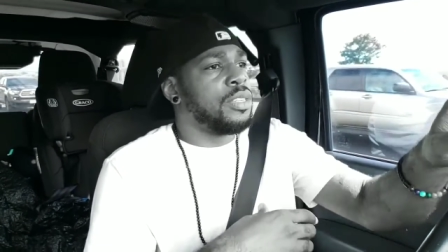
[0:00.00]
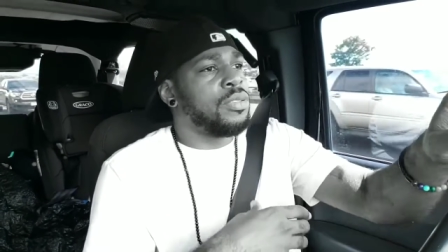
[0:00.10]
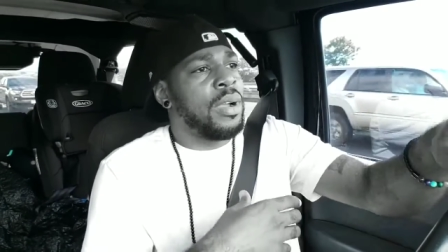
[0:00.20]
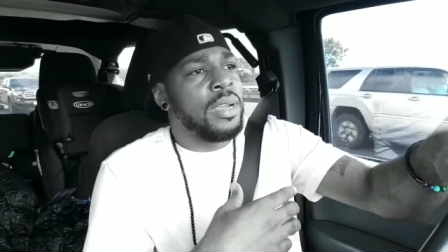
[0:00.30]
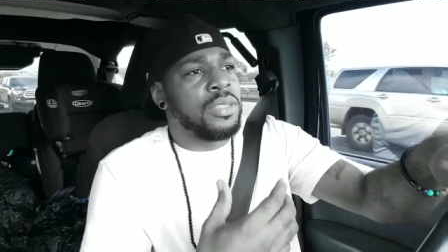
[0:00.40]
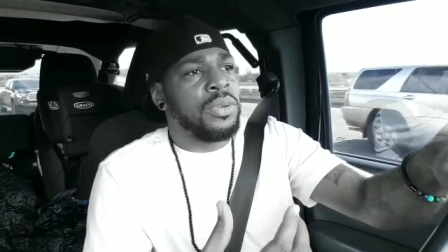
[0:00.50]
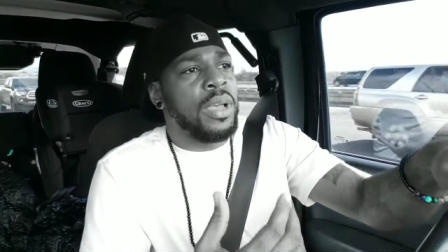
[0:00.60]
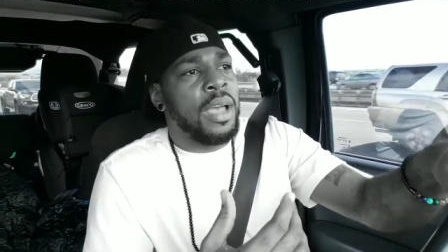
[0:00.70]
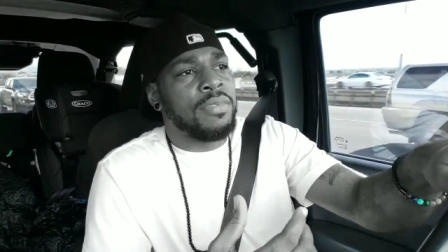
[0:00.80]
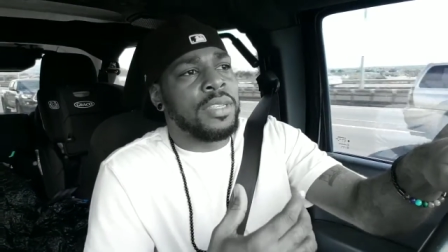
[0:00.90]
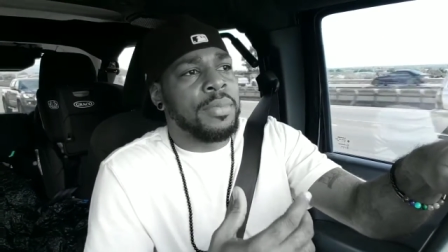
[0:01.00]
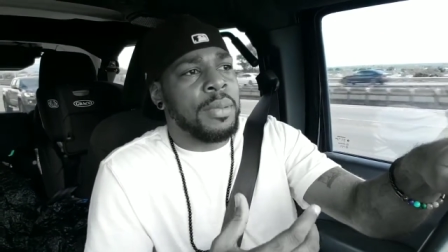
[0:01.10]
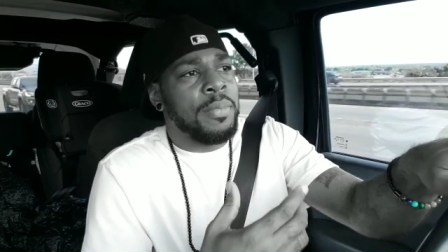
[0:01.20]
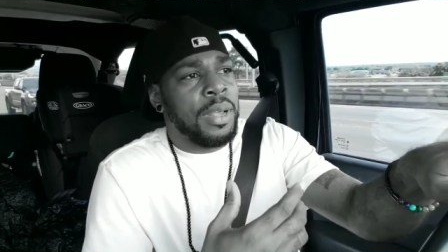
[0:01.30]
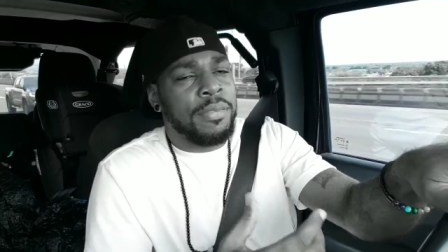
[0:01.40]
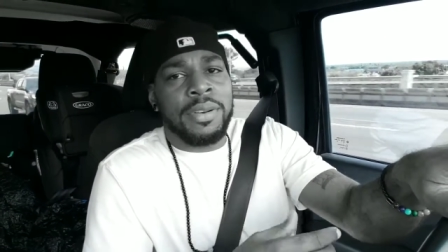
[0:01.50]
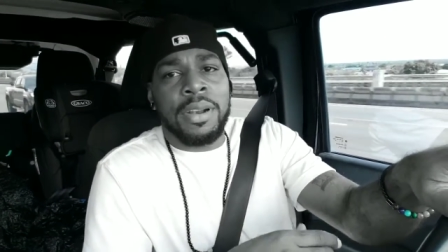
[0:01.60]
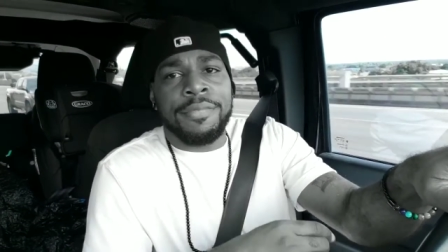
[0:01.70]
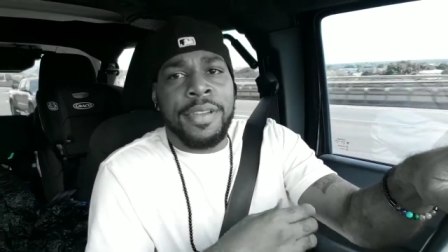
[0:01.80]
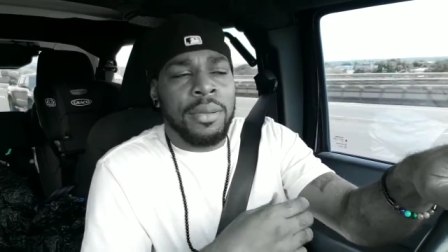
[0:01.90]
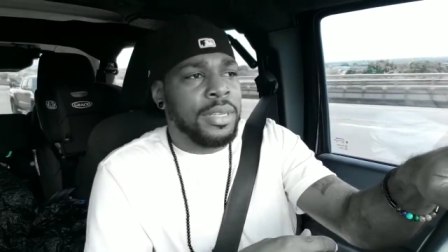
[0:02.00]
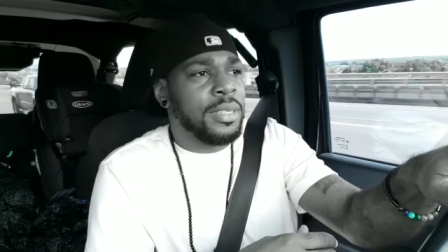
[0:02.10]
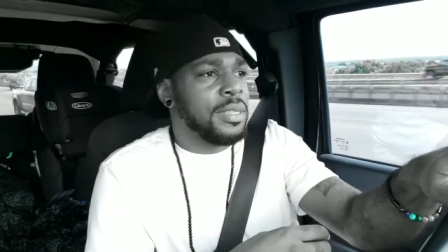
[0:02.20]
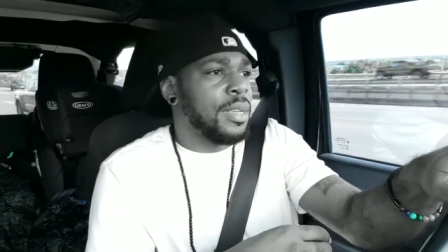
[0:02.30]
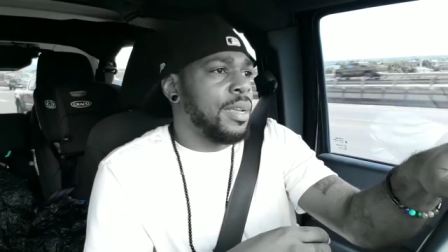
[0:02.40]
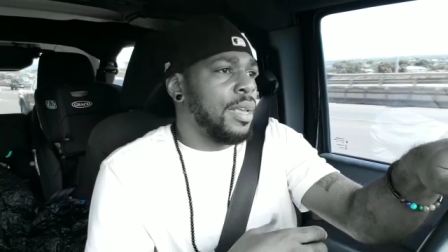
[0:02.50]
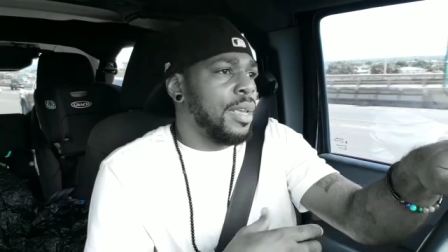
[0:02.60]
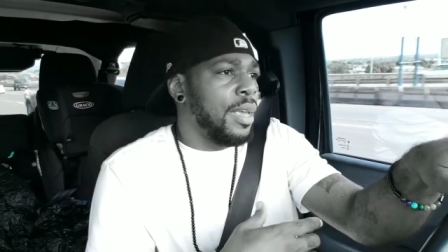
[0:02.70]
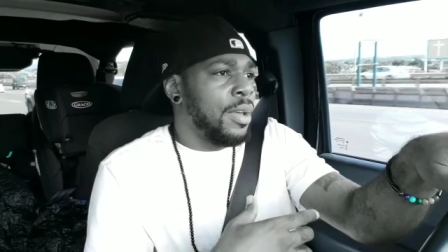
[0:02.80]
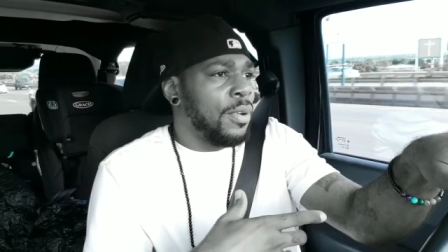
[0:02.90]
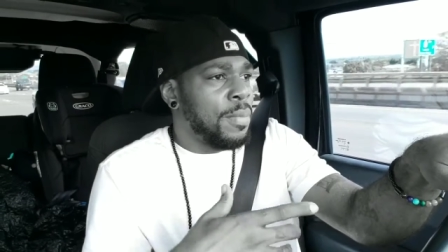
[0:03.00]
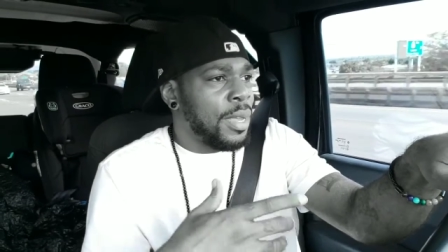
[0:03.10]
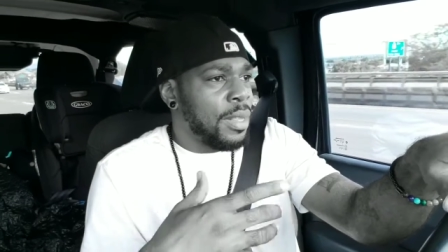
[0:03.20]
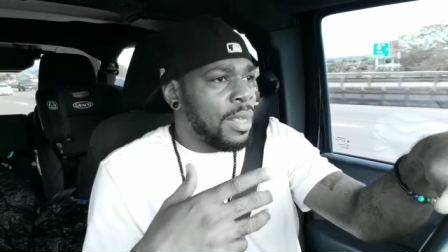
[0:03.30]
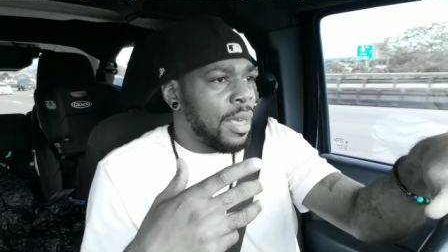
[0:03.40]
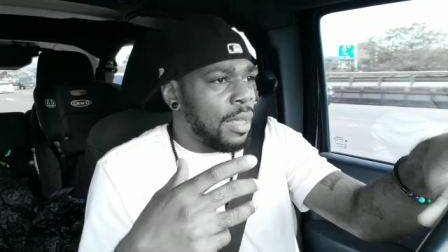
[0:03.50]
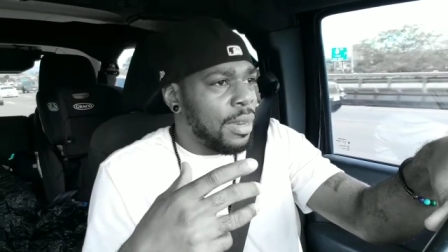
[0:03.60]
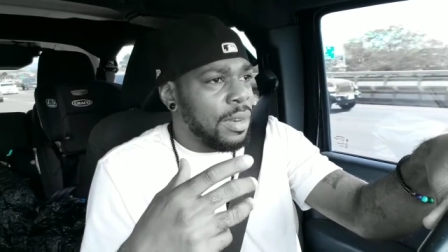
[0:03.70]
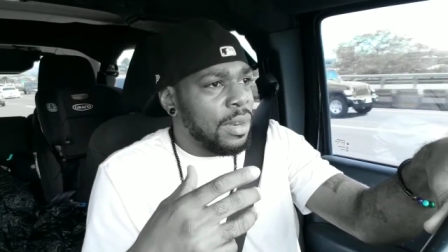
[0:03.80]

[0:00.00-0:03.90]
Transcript: trying to have something better for their families, it would be that